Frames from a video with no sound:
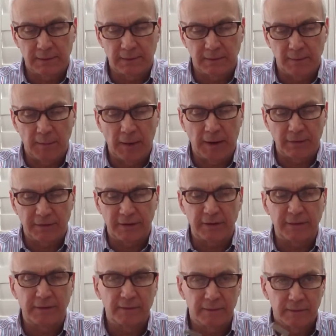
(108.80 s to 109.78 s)

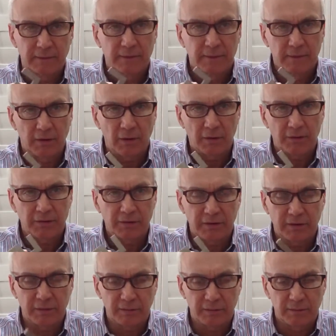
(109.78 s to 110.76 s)
mounted. Notice
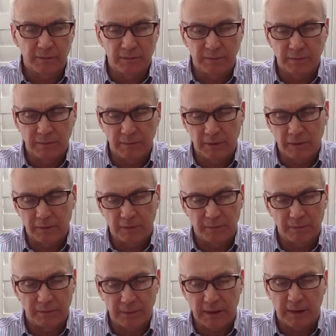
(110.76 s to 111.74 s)
it's
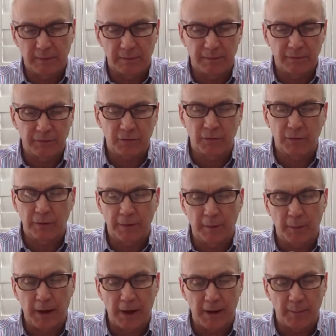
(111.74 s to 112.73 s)
got a screw on the
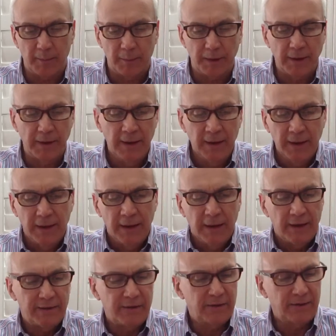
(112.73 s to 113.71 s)
bottom, but
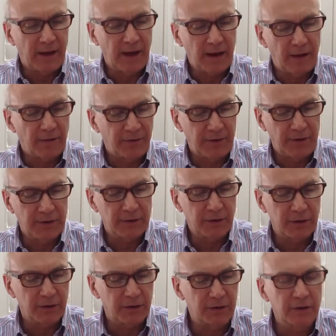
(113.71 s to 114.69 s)
it says Adolf
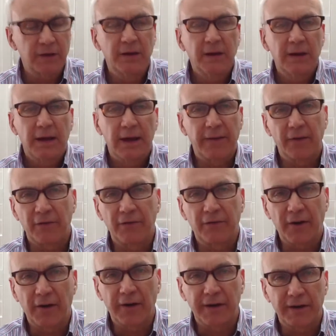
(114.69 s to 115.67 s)
Hitler, and there are
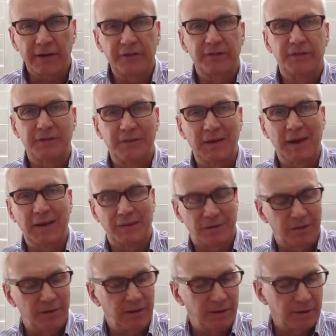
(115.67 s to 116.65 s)
various
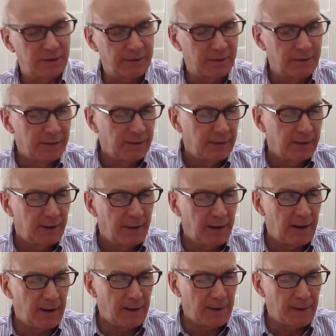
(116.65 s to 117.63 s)
dates here.
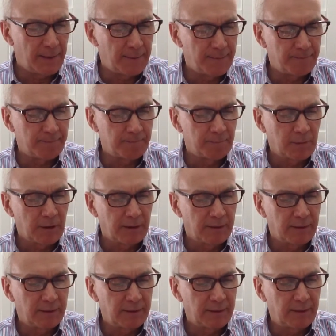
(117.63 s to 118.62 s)
It
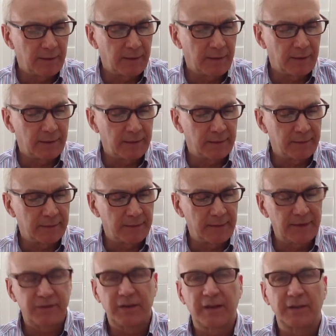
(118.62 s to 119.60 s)

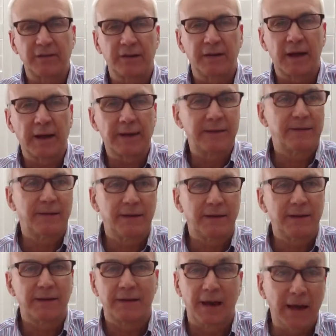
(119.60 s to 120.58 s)
says in
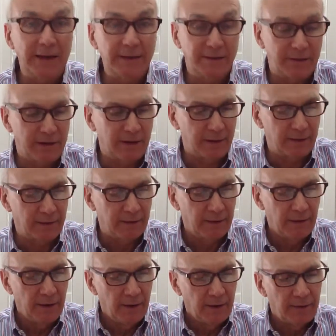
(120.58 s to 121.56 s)
1919
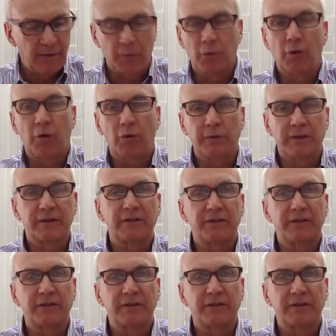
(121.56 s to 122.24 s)
there were only